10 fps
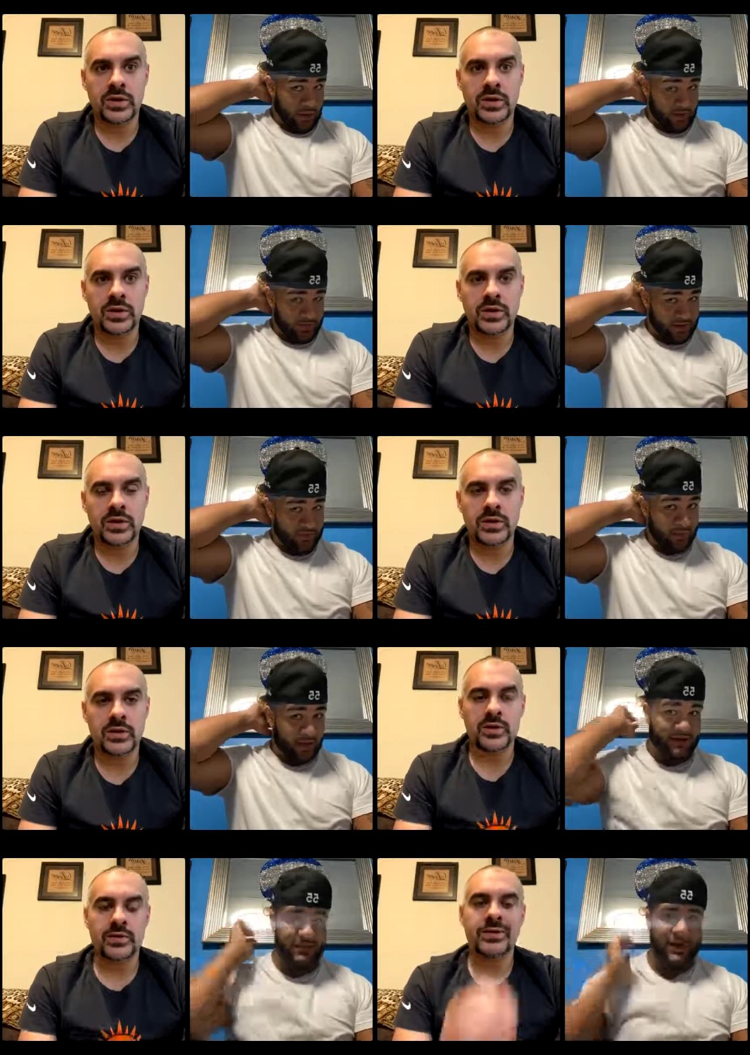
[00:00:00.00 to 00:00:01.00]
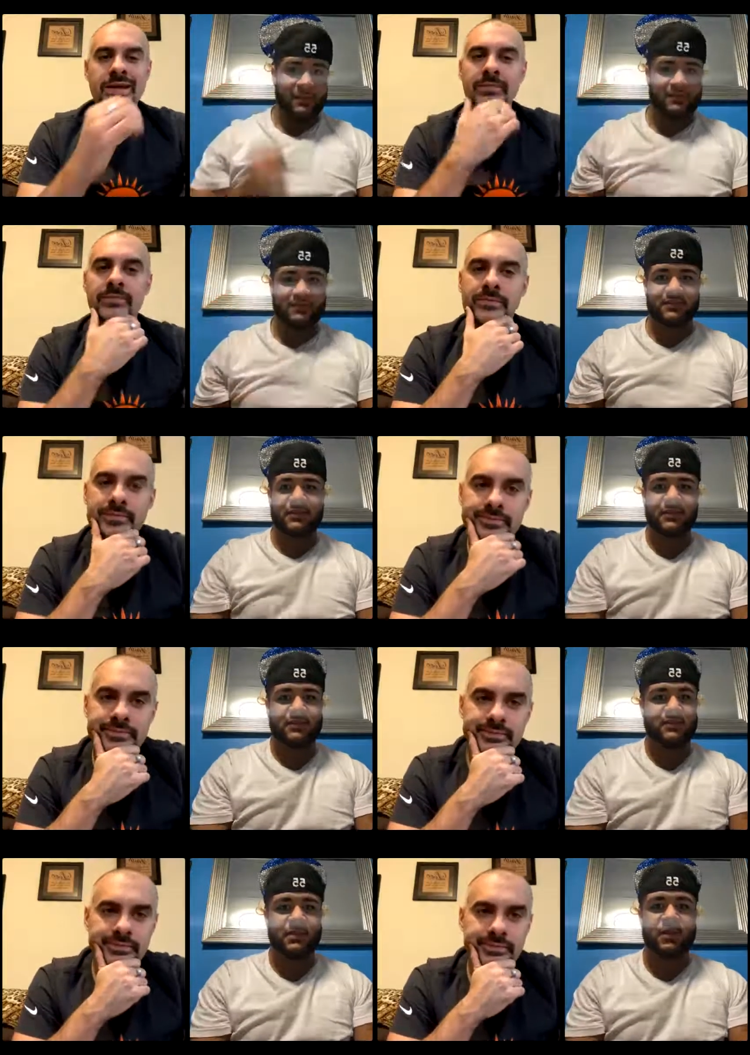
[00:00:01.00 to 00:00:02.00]
Speaker 1: know, like I said plenty of times, it's
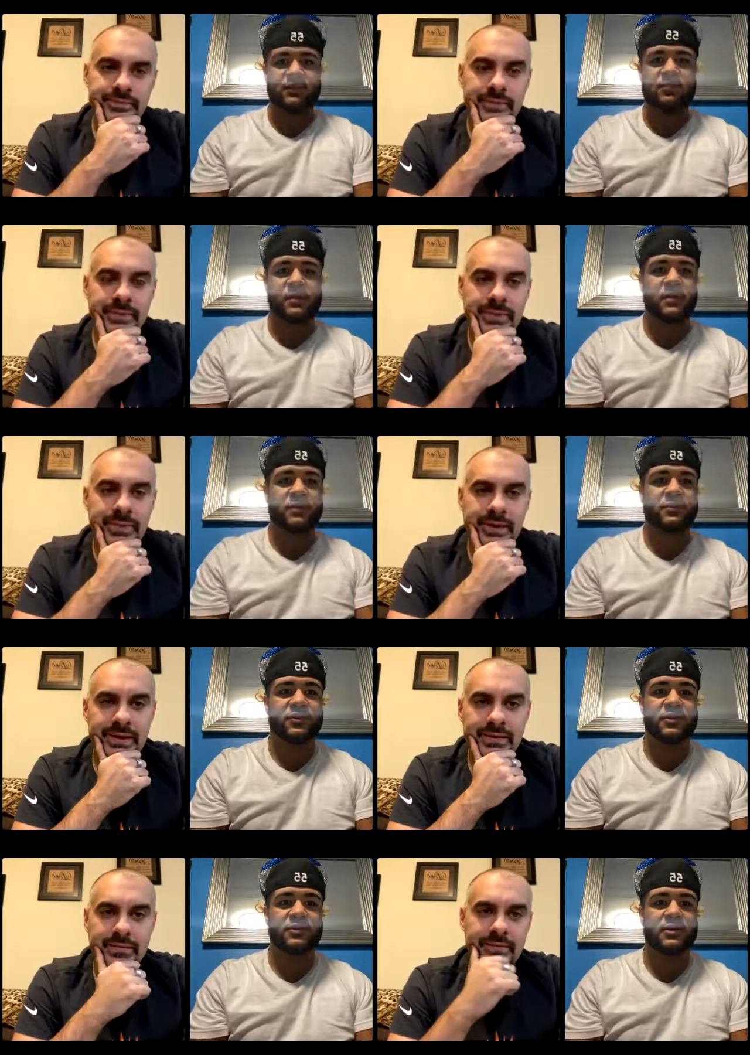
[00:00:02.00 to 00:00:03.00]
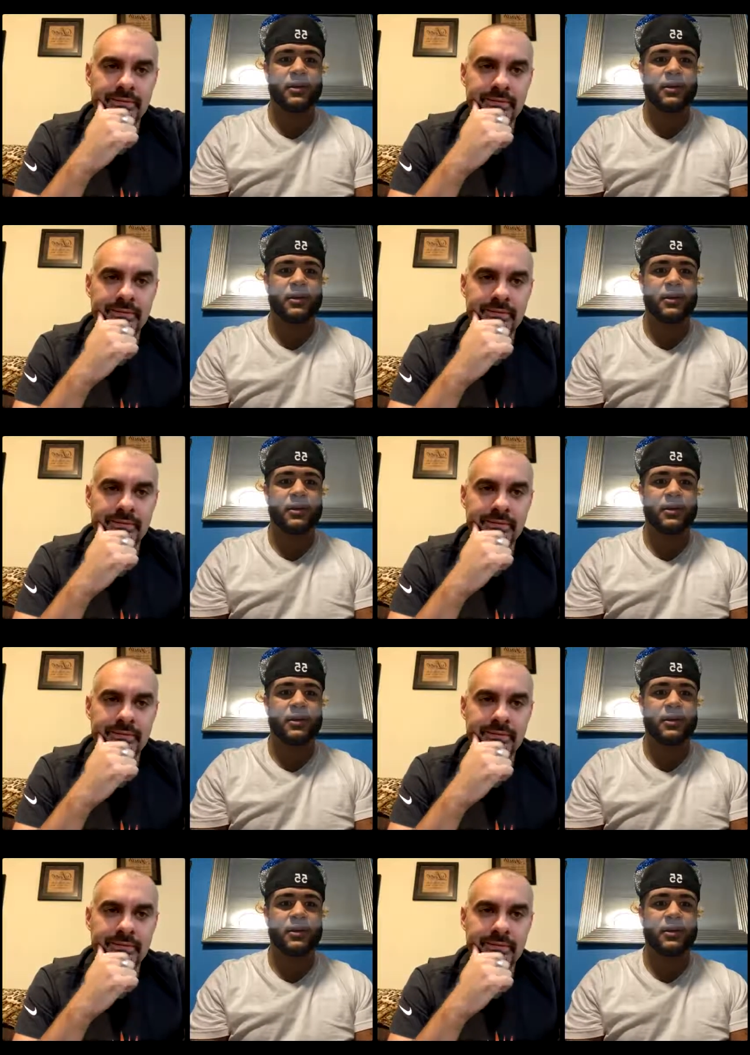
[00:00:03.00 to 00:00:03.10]
really you know it's a dream come true.